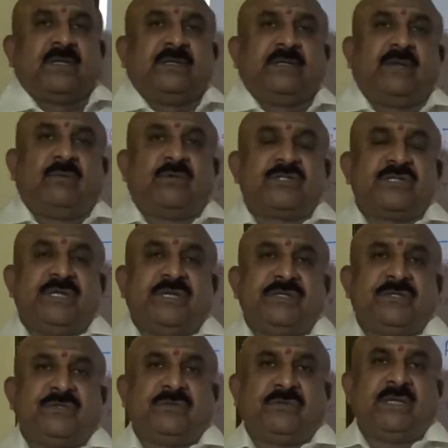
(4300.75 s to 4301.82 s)
there was danger
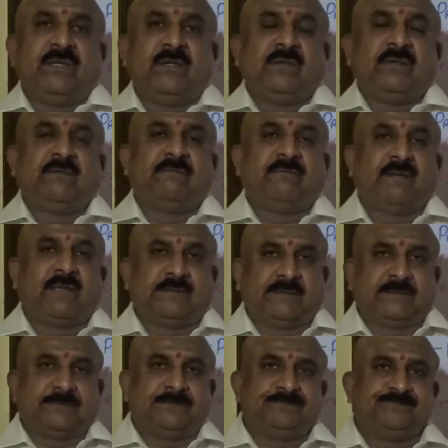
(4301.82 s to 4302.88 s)
to the father.
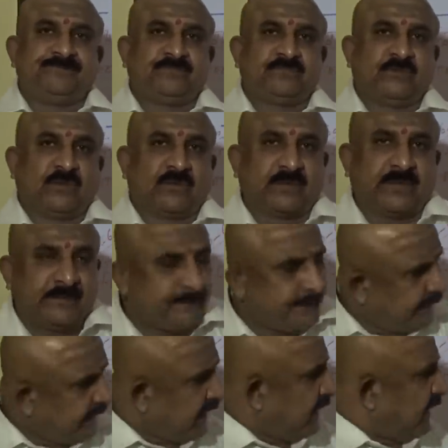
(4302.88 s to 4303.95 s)
Okay.
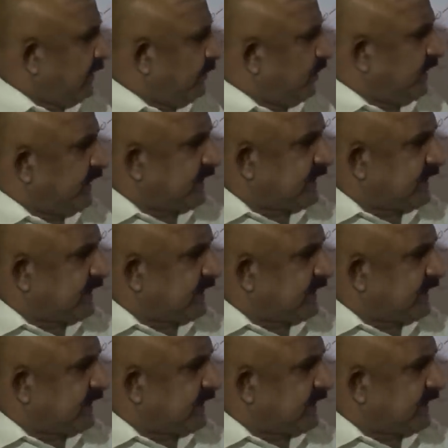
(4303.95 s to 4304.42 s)
About the